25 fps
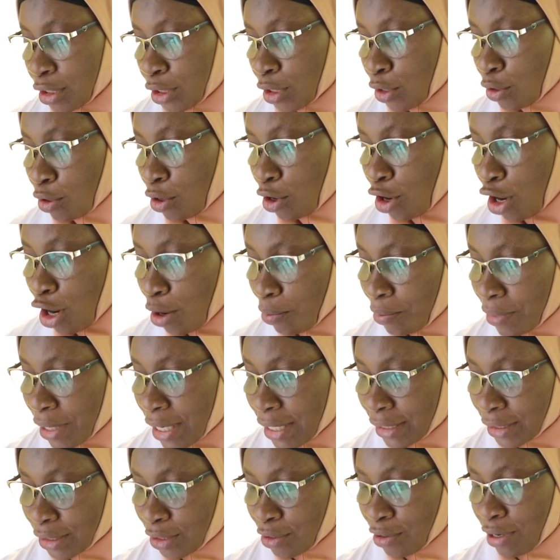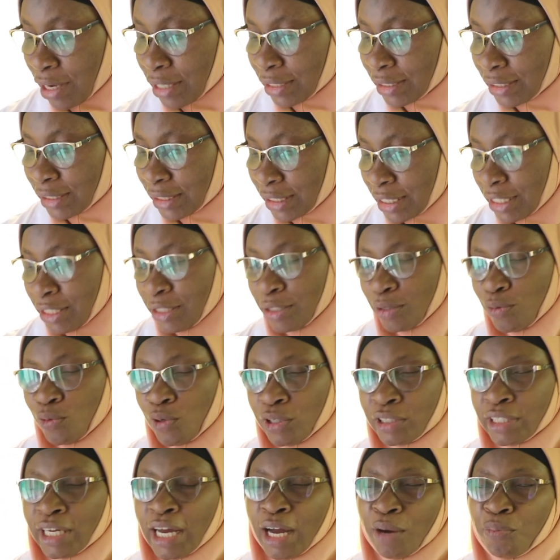So come, let's go and see
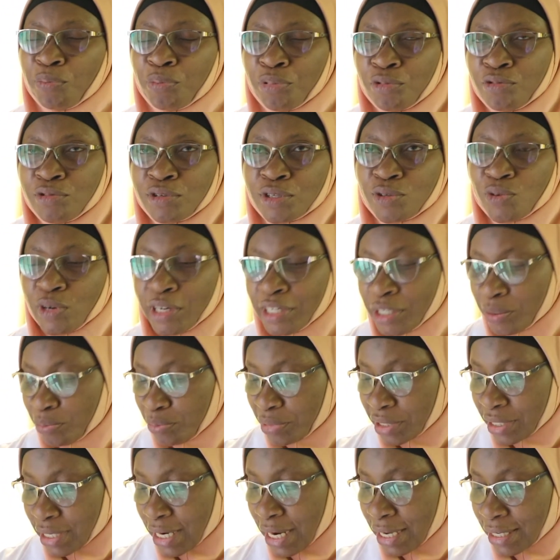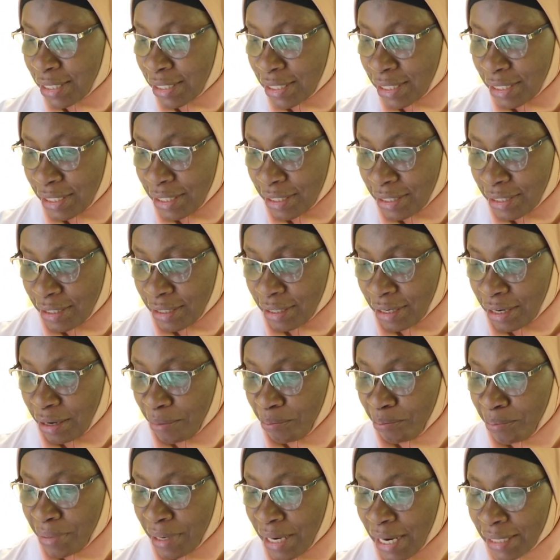what happens when the breeder seed are
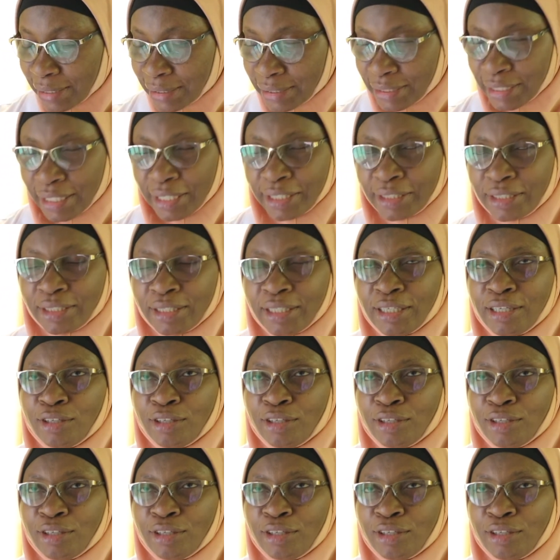planted